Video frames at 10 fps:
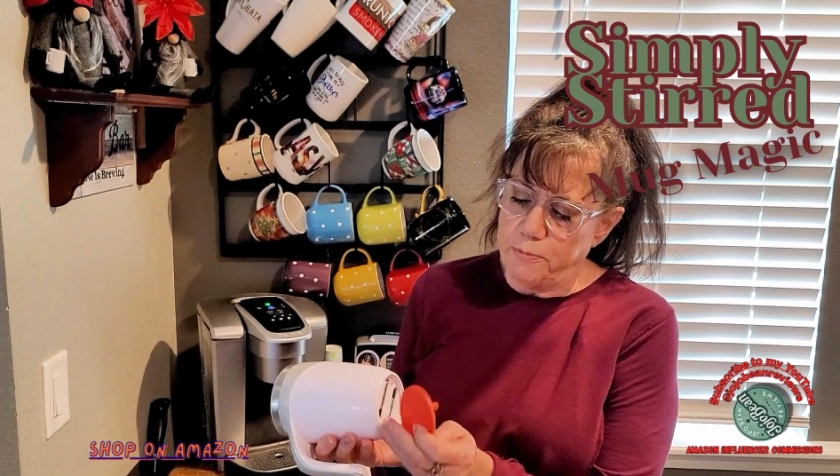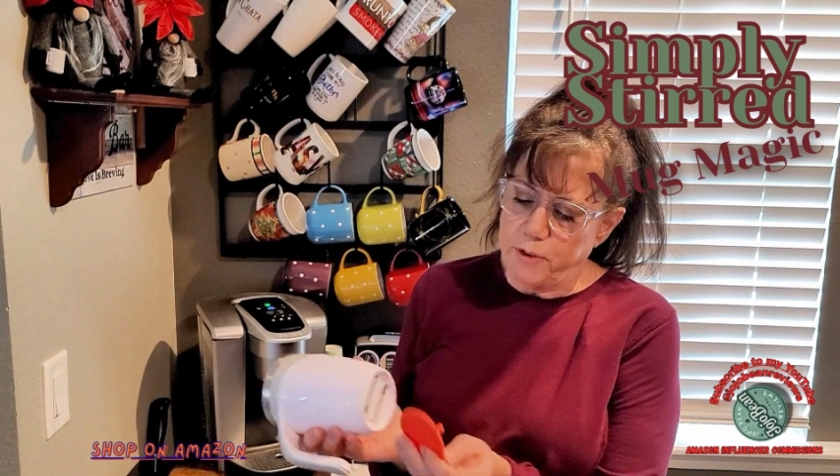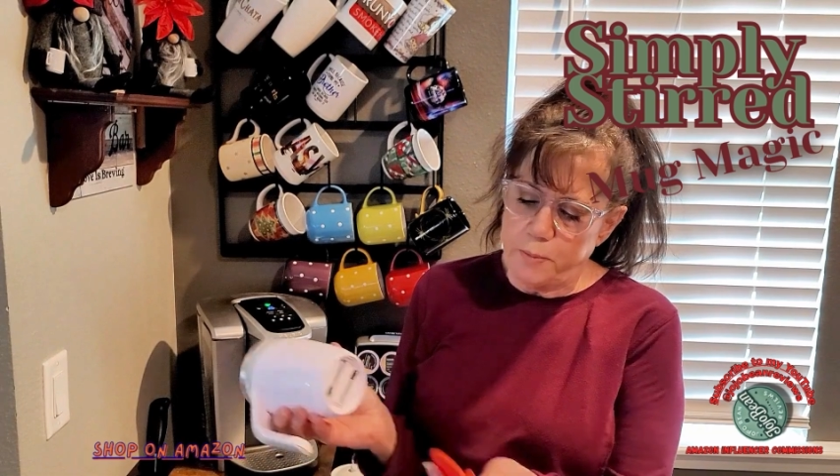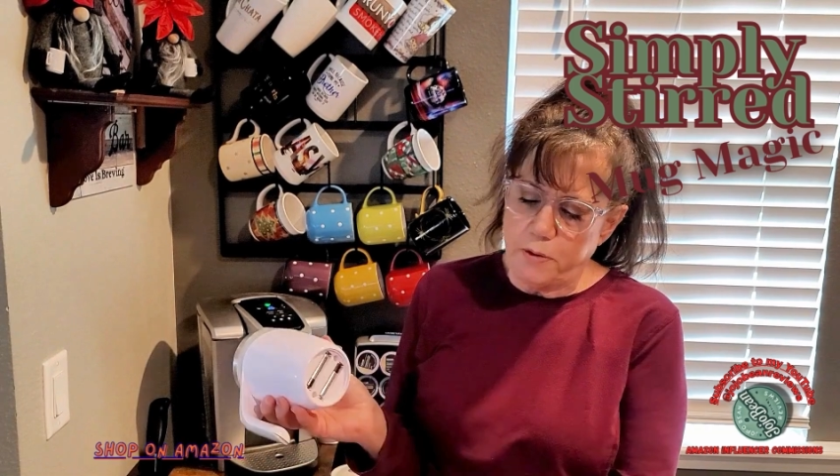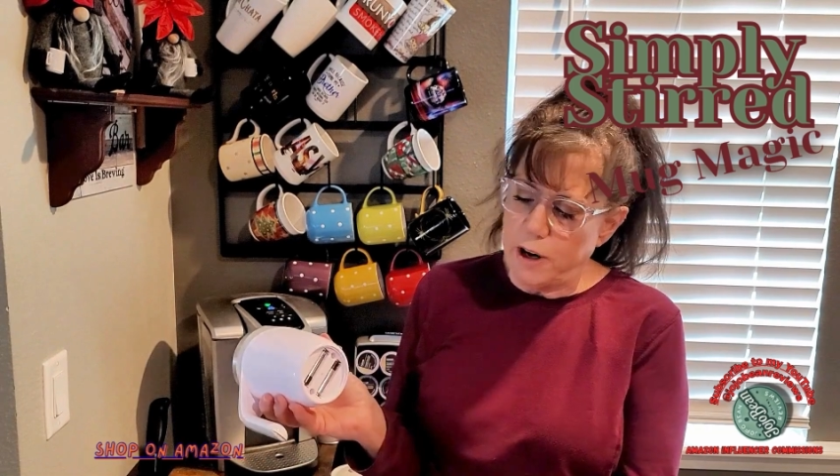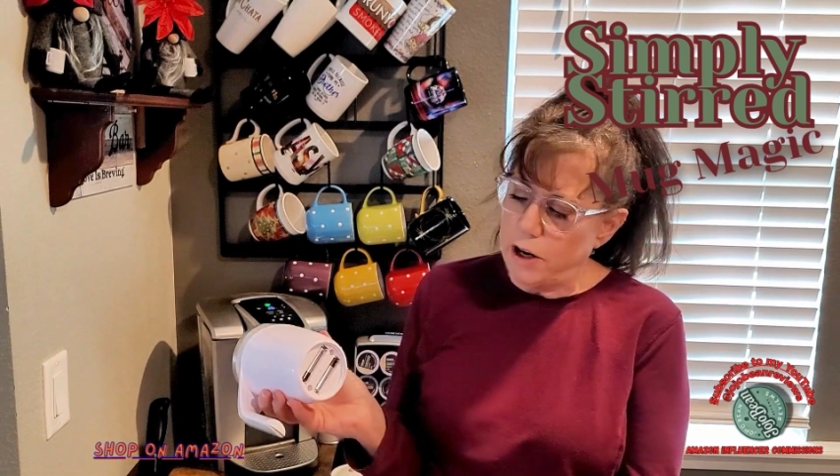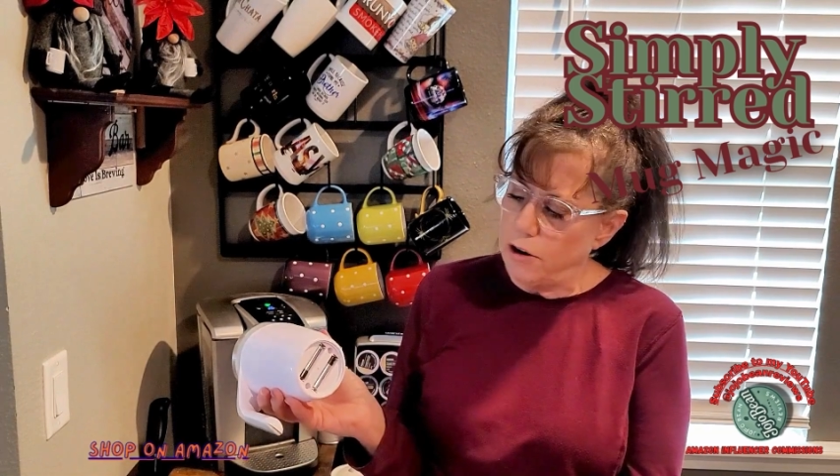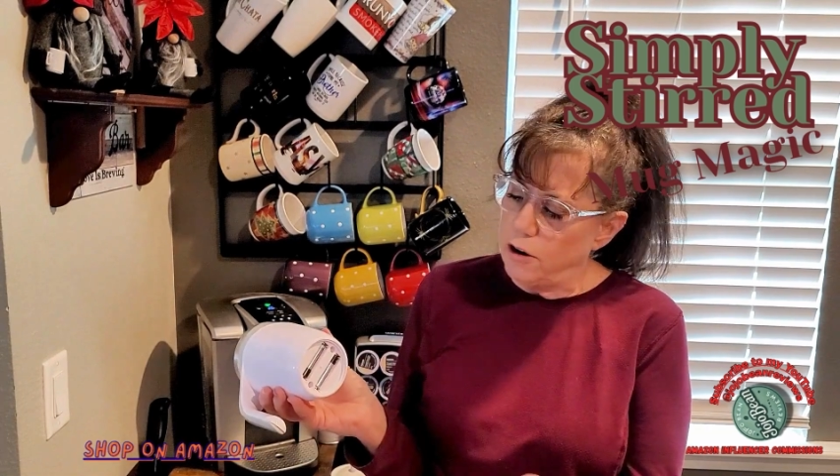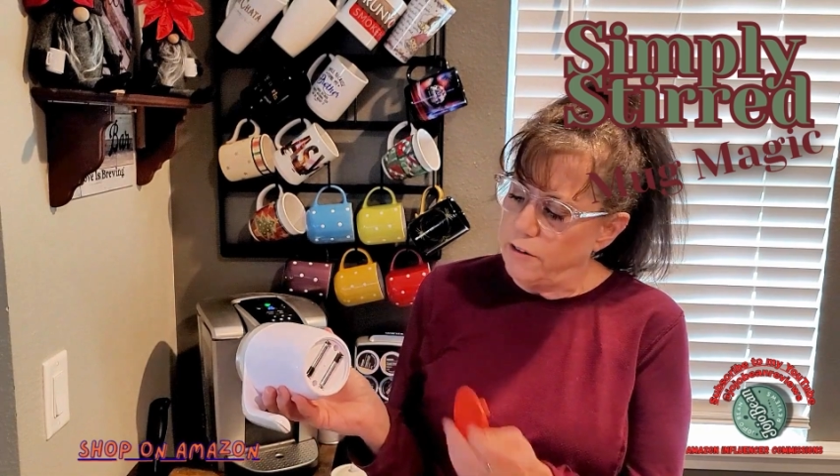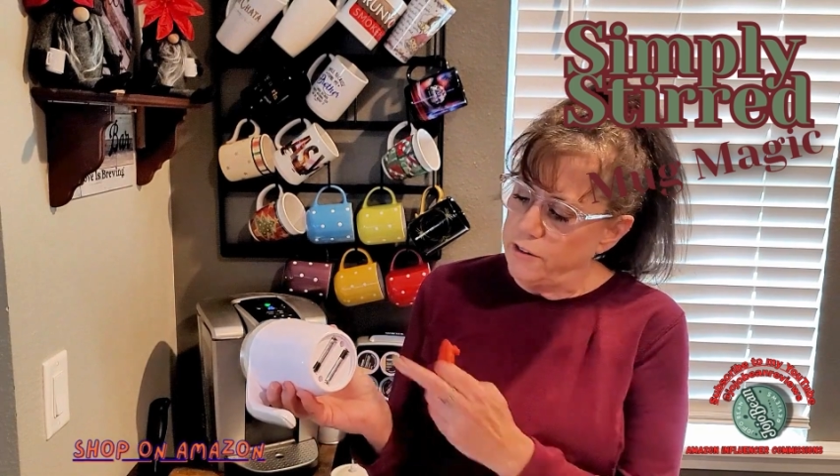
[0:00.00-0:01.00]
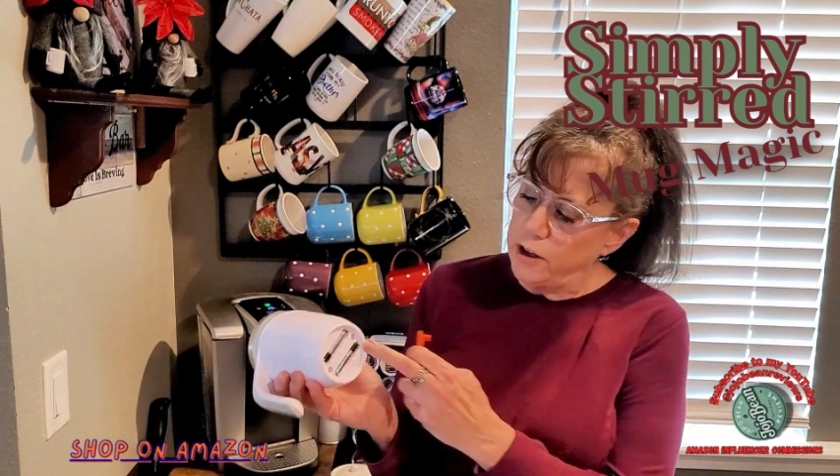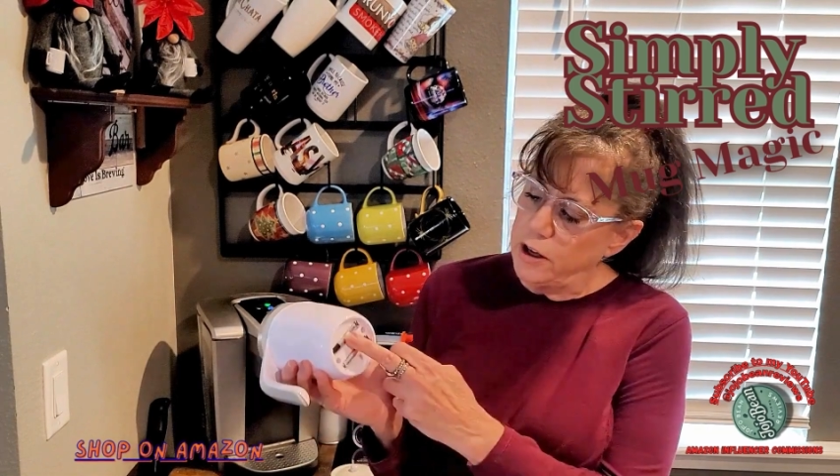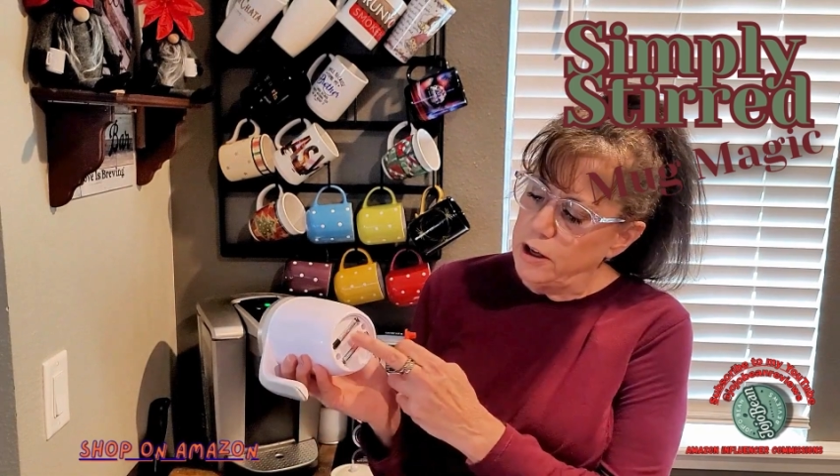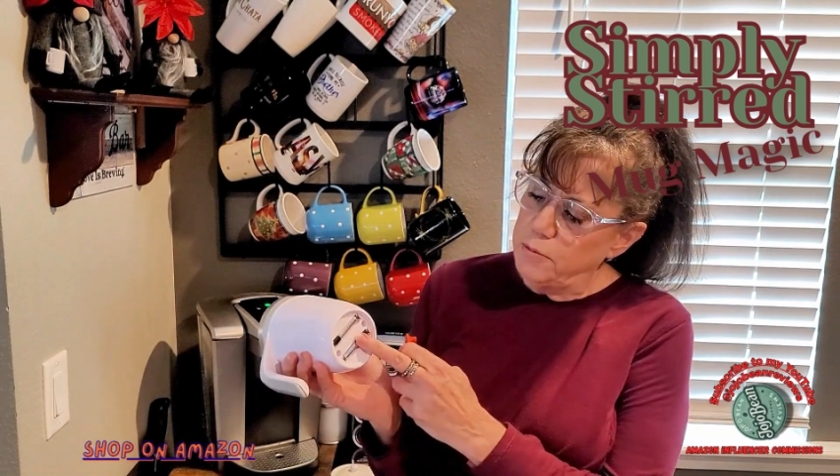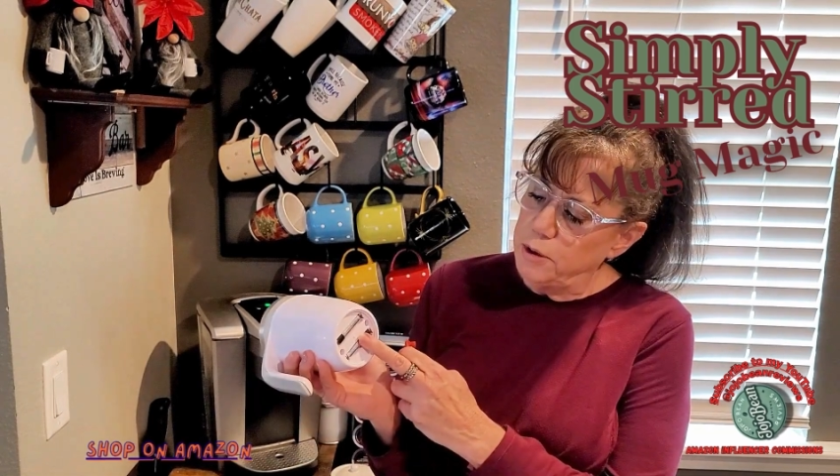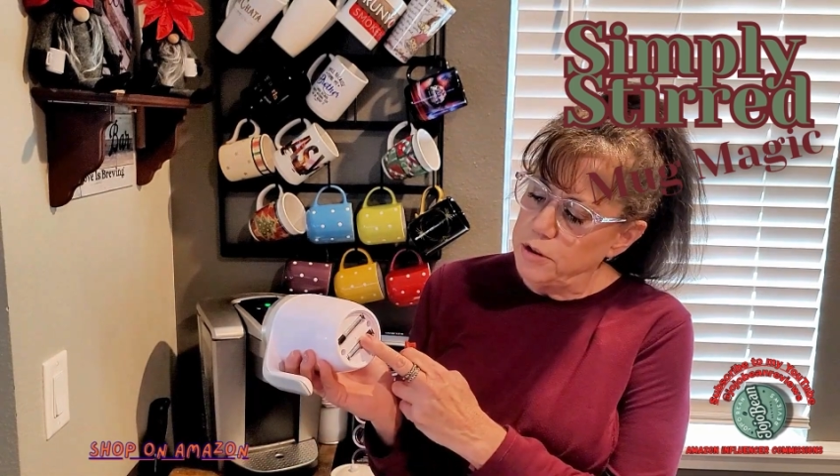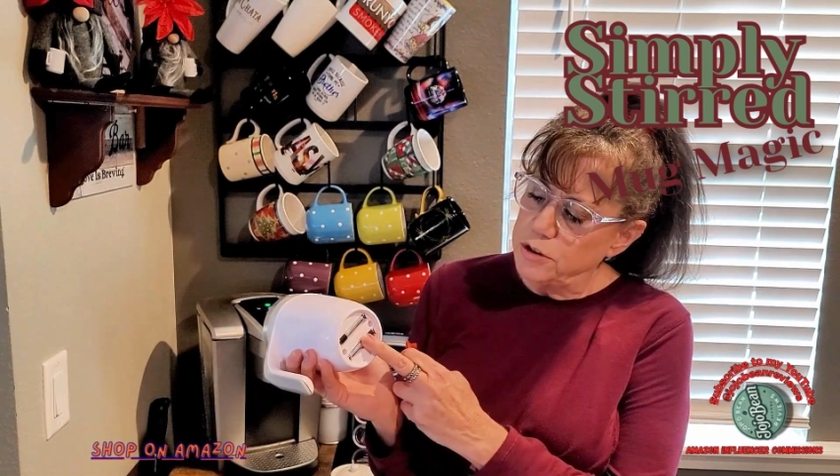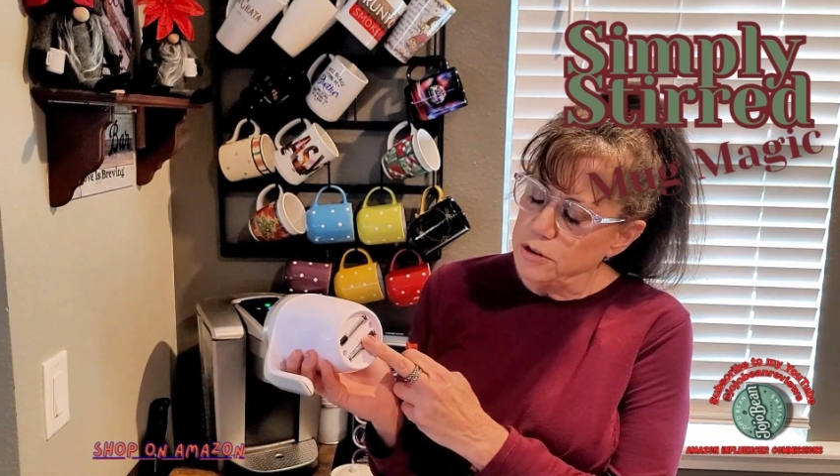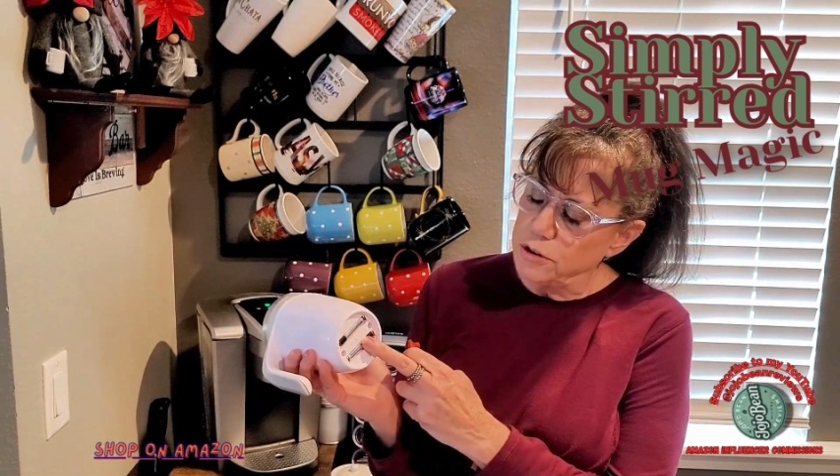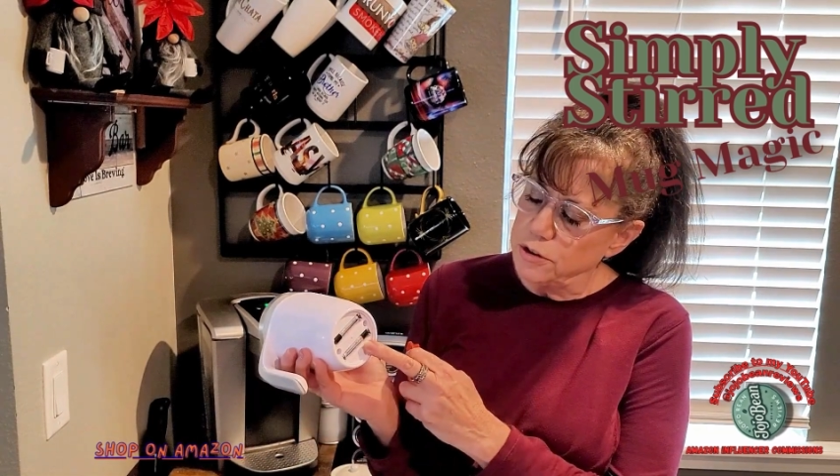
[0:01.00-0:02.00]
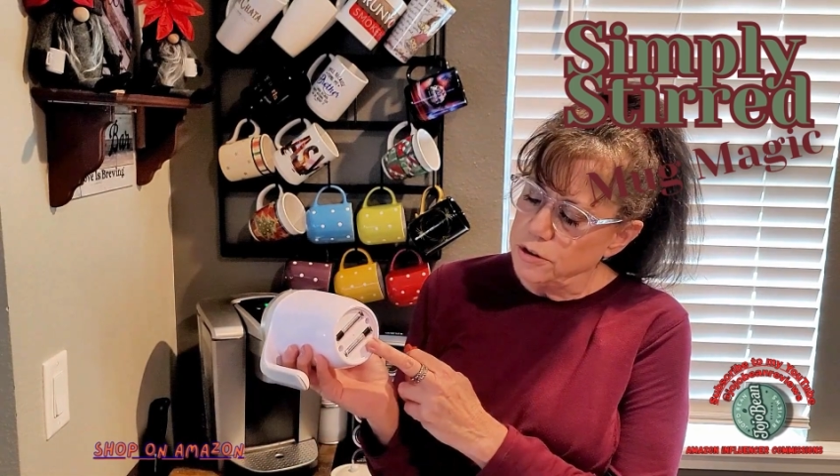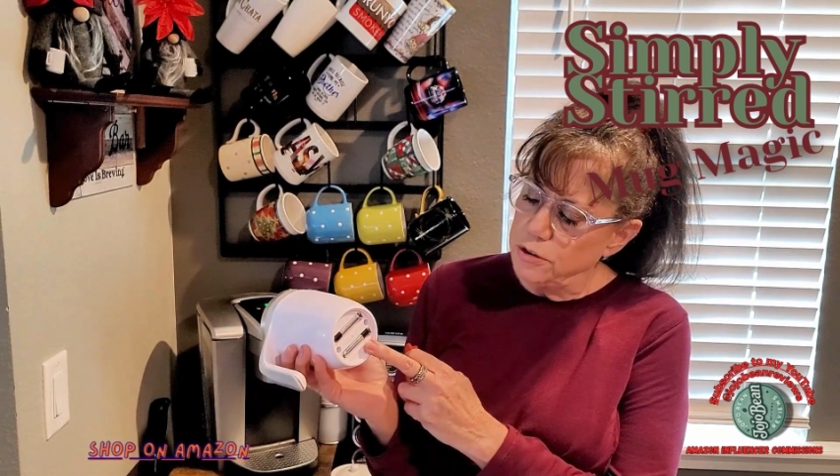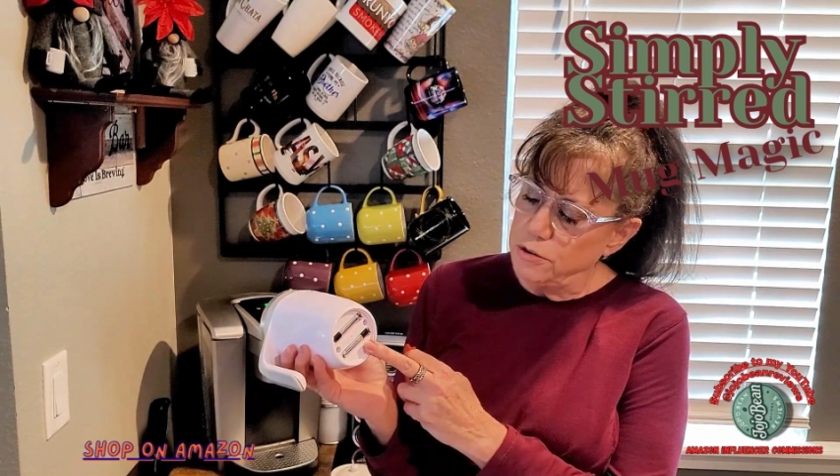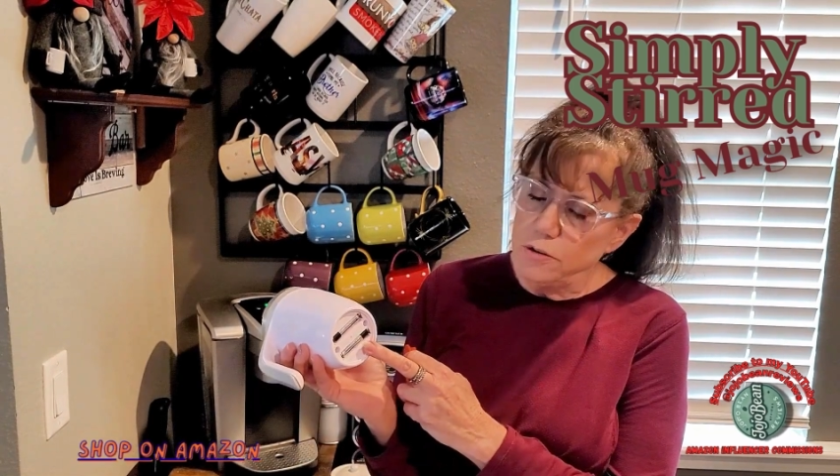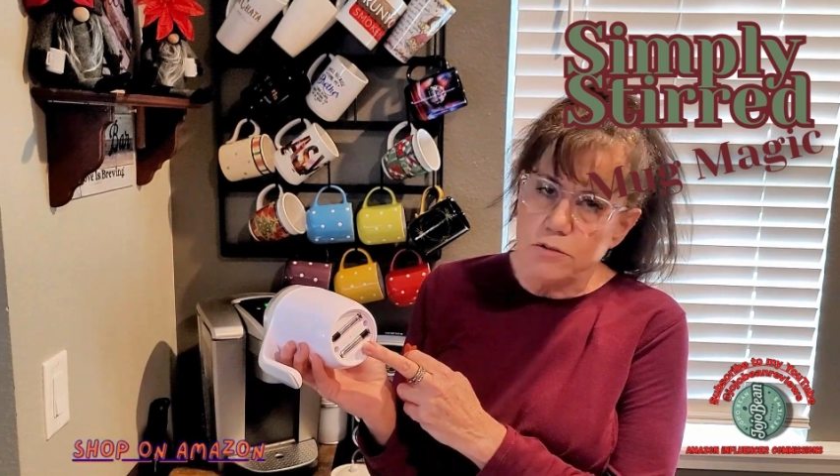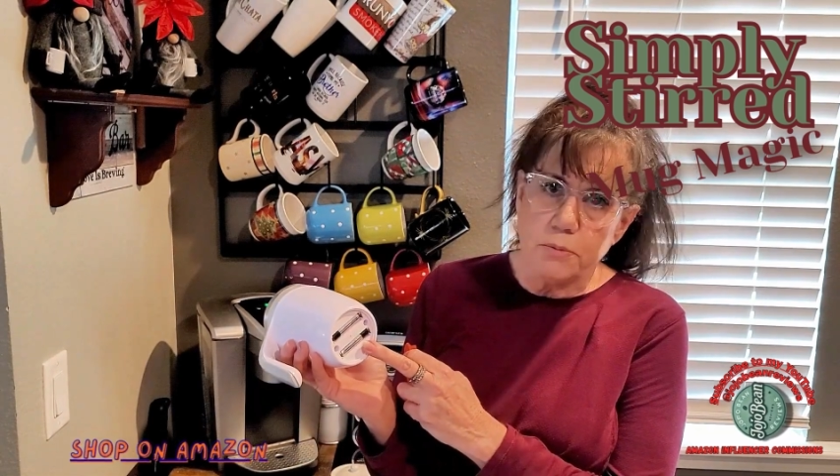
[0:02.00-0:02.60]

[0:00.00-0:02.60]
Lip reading: flip it right off, put your two